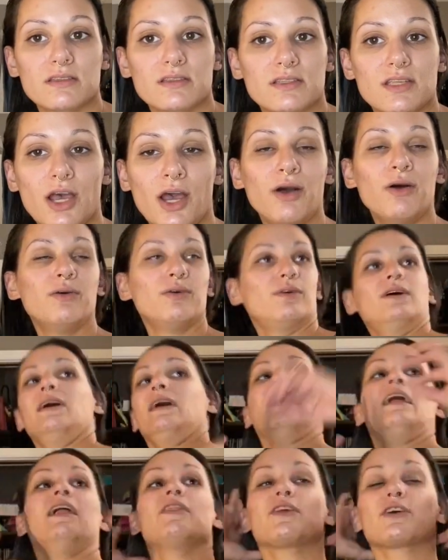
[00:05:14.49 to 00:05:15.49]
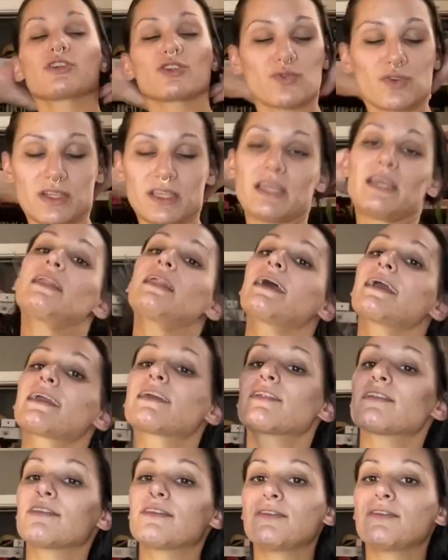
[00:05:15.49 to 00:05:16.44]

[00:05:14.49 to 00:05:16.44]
So there's really, like,